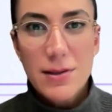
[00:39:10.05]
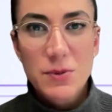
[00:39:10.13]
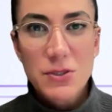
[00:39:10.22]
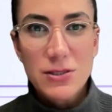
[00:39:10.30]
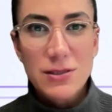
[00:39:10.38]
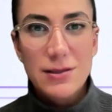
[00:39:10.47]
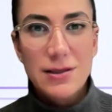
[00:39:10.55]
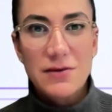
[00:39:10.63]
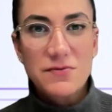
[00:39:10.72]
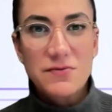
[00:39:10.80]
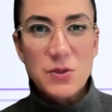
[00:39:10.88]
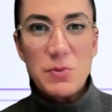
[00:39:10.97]
especially
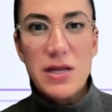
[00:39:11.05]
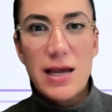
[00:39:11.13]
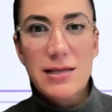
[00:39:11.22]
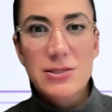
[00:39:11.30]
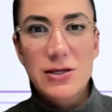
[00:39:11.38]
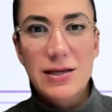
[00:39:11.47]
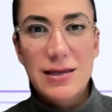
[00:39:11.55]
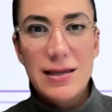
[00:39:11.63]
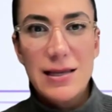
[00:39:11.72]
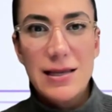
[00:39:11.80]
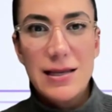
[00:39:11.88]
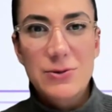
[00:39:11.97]
if somebody has like
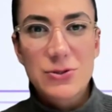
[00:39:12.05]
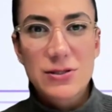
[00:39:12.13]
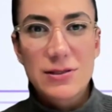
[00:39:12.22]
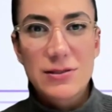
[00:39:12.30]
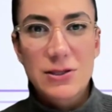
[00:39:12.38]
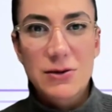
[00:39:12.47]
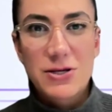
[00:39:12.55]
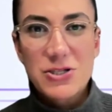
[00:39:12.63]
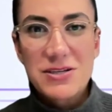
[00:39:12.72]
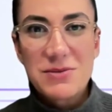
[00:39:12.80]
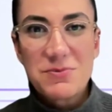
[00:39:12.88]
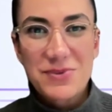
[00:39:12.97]
an in-house
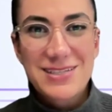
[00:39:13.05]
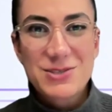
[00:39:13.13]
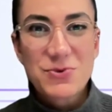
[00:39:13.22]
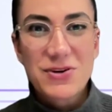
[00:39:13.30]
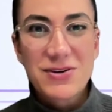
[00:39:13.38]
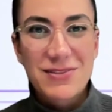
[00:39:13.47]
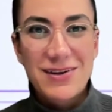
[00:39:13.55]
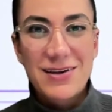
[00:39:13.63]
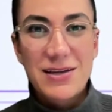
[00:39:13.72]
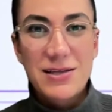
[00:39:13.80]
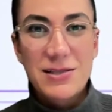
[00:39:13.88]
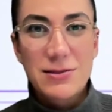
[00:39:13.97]
integration in place where
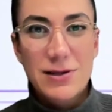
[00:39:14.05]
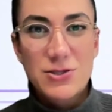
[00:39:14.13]
the